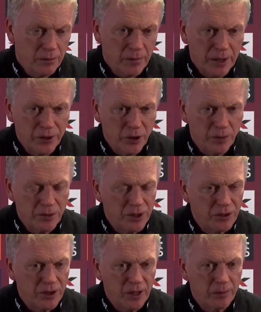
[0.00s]
My job's to
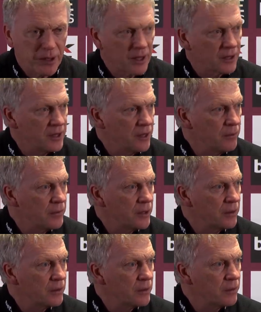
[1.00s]
try and pick a team
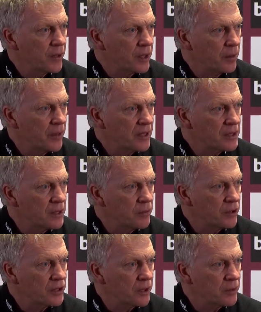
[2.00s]
and pick the best team,
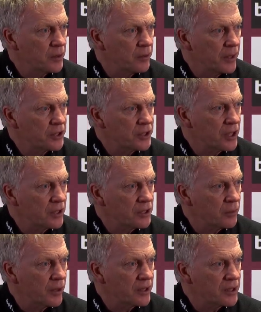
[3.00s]
which gives me the best chance
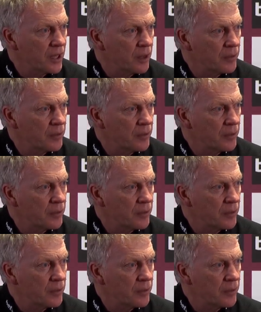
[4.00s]
at West Ham,